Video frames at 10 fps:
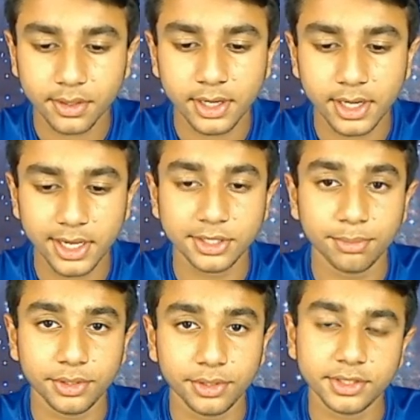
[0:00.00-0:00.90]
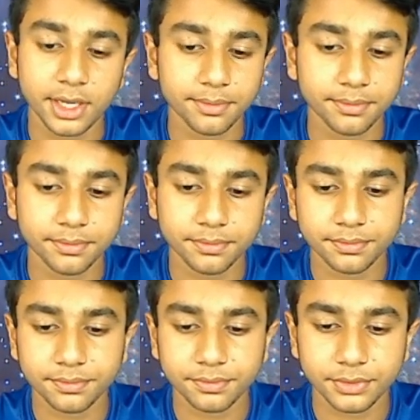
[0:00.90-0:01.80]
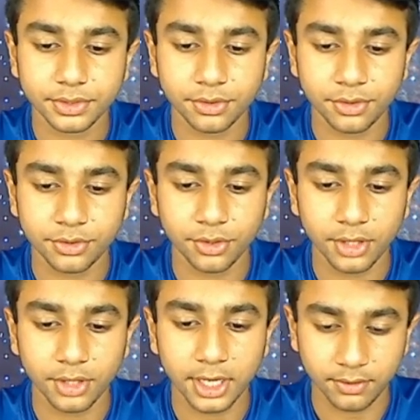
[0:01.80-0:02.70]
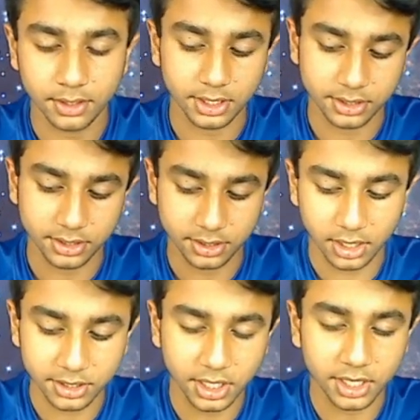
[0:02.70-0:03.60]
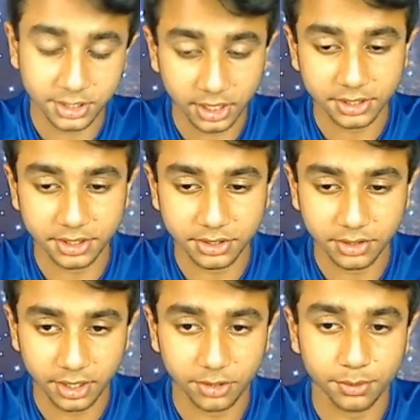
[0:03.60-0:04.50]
As simple as that. So those are your legs of the isosceles triangle.